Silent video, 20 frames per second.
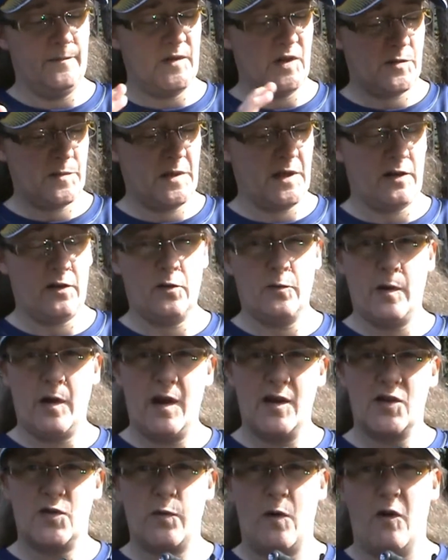This particular
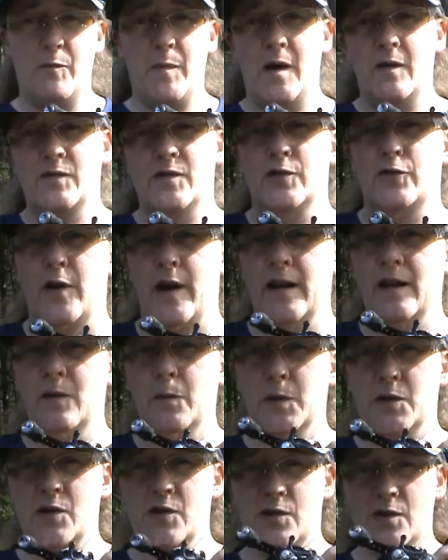reel has 12 pounds of drag,
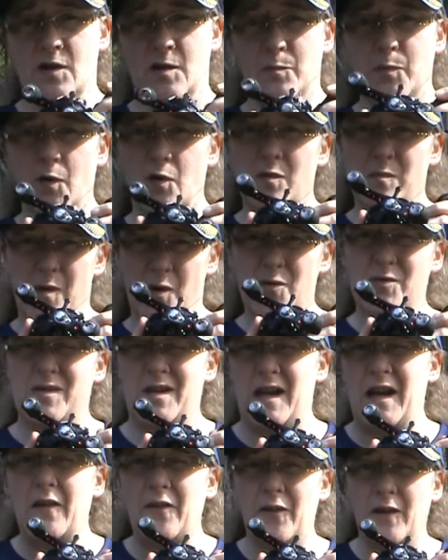which is going to pull
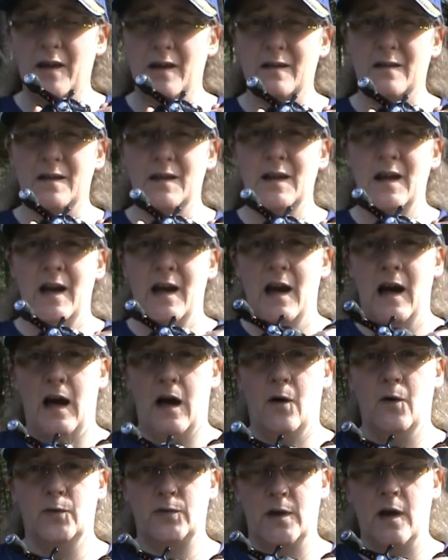most anything
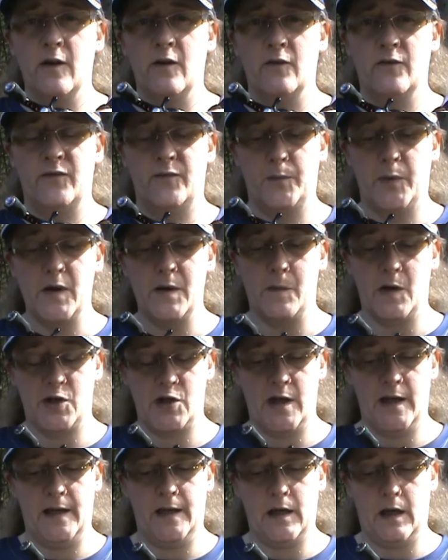out of pretty
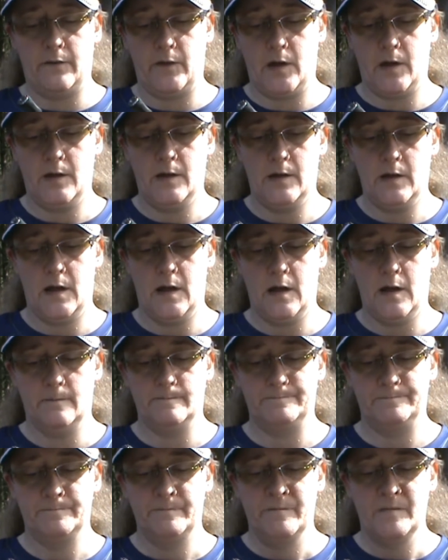much any cover.
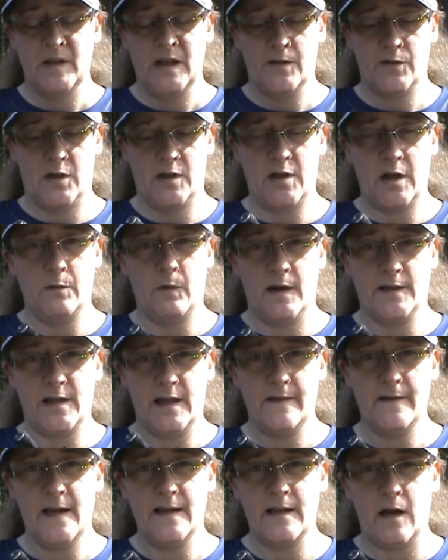So you want
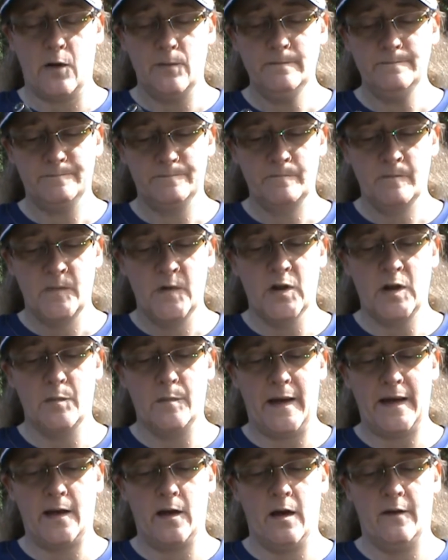to tighten that down. You
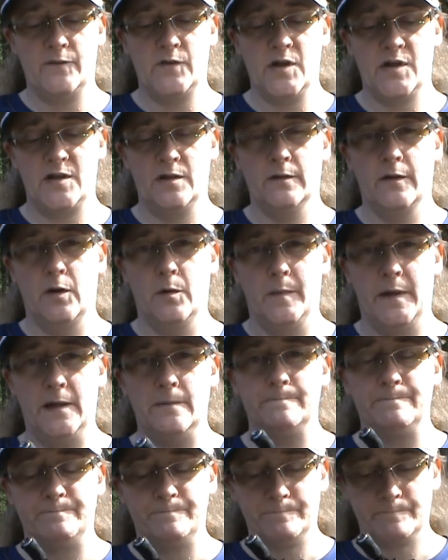can back it off just a little bit,